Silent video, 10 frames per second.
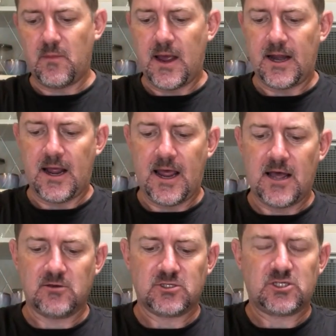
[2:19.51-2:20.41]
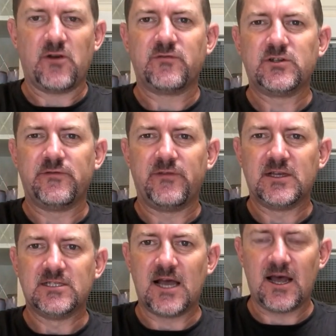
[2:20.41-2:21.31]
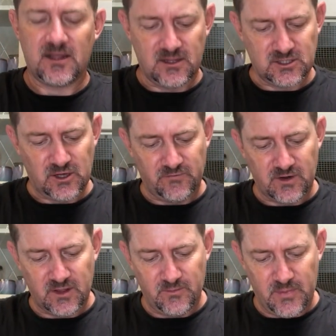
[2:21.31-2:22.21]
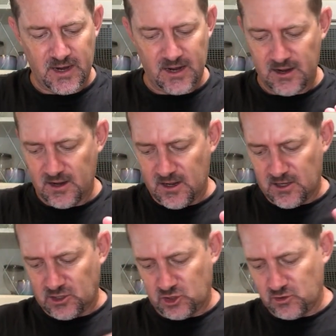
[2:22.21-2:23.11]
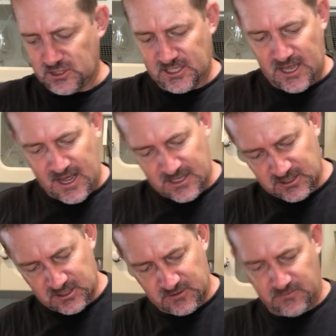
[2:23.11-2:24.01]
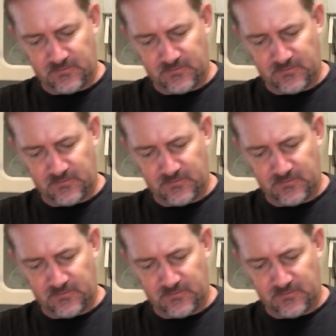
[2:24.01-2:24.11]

matter how soft your figs are, the softer the better. Juicy as.